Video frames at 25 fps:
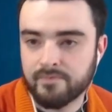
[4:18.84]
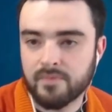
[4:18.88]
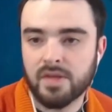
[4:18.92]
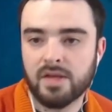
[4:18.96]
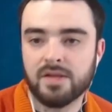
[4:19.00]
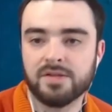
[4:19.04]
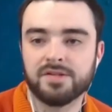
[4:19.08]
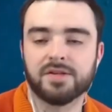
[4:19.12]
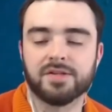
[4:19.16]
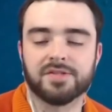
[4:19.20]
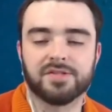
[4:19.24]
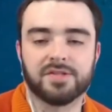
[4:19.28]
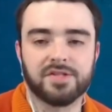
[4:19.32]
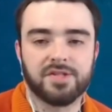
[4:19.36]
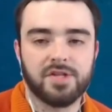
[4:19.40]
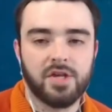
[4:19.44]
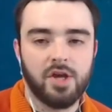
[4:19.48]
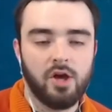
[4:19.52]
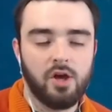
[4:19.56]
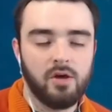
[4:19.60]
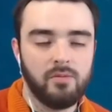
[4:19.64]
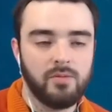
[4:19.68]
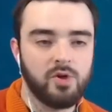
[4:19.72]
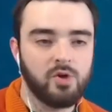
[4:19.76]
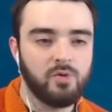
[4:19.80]
So it's the
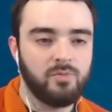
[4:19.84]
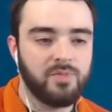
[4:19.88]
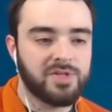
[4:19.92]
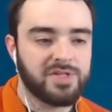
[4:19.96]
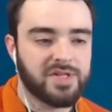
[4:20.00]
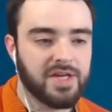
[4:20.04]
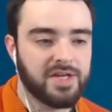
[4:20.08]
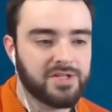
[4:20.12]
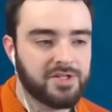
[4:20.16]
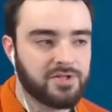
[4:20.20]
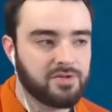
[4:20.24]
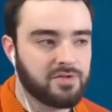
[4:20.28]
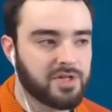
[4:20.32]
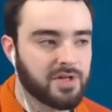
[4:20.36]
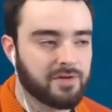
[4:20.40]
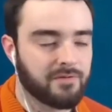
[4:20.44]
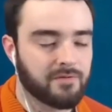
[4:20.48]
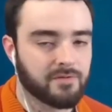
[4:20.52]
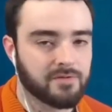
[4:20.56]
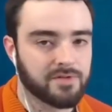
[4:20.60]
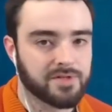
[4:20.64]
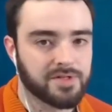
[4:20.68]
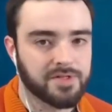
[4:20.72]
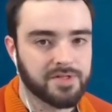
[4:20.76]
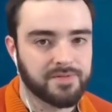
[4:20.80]
terminal potential
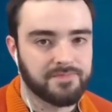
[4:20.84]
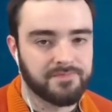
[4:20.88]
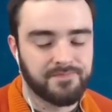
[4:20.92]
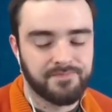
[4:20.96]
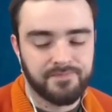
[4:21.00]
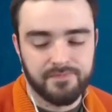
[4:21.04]
difference.